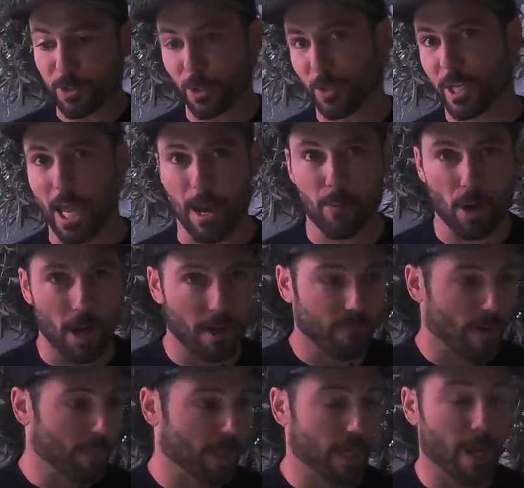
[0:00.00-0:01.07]
we turn the camera off,
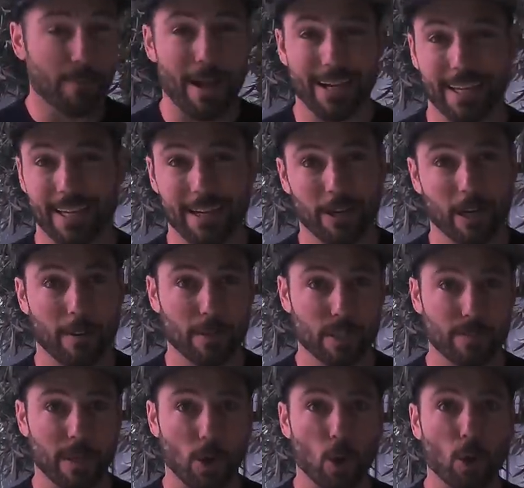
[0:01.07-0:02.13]
I'm gonna come back in here and I'm gonna
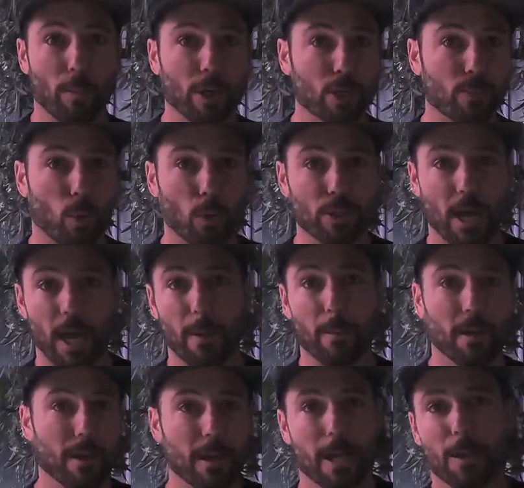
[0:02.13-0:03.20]
spend a whole bunch more time
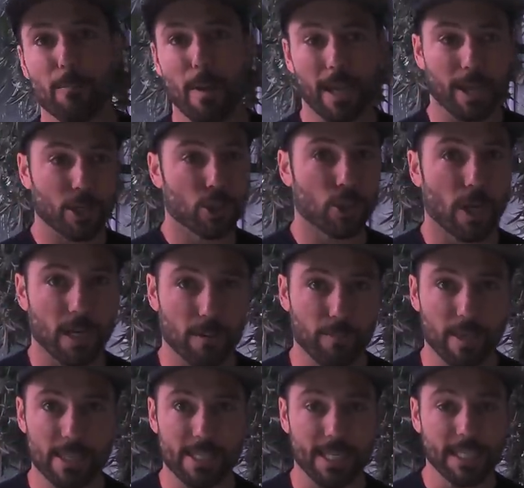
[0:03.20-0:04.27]
making sure I didn't
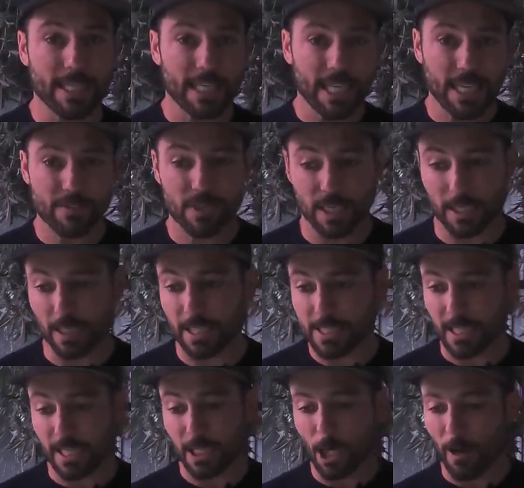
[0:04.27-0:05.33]
miss any leaves and at least
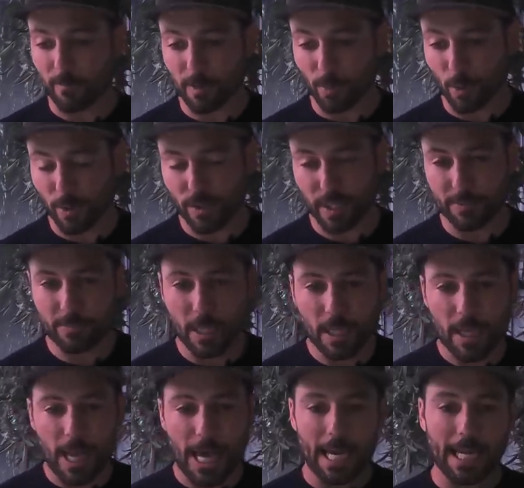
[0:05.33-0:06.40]
getting comfortable with it.
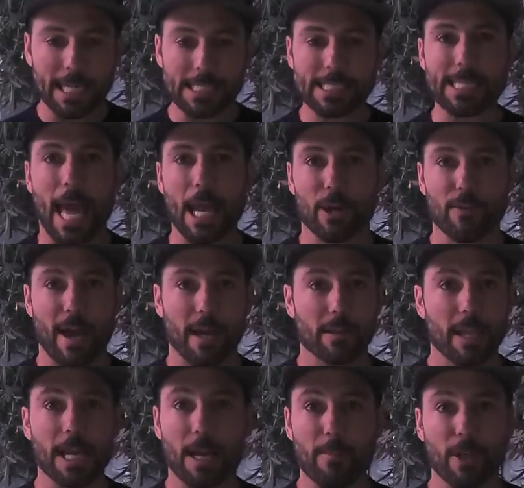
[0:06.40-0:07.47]
And I can stagger that.
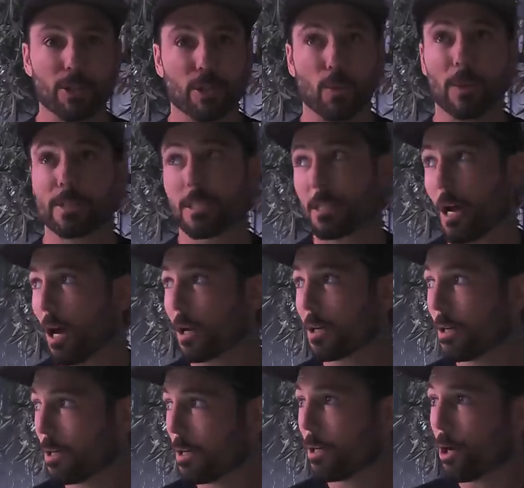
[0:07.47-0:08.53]
Like I mentioned, once it's hung,
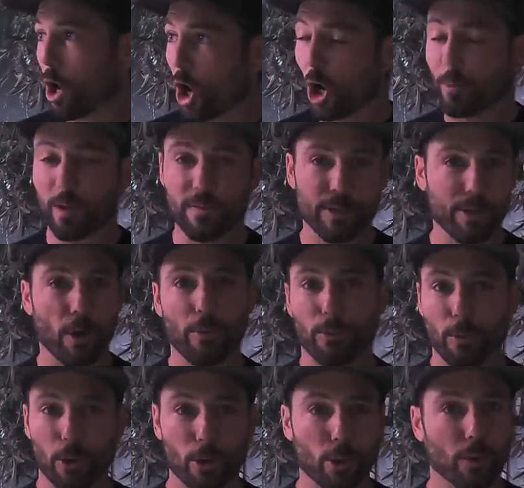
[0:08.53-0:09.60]
I'll be able to go
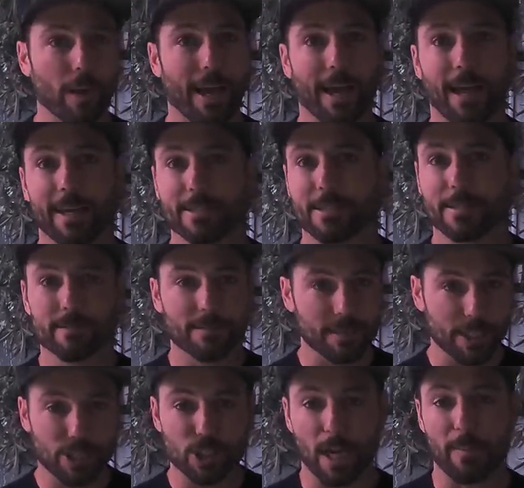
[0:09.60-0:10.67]
through and
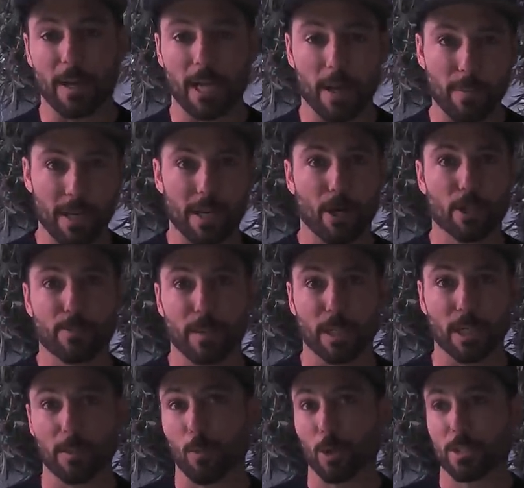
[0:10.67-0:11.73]
each time I come in here, spend a
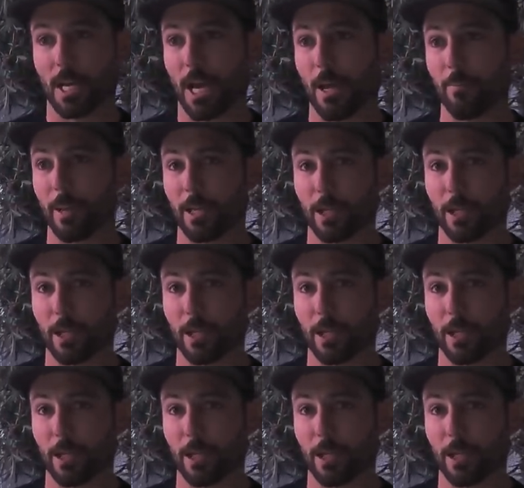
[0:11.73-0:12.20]
little more time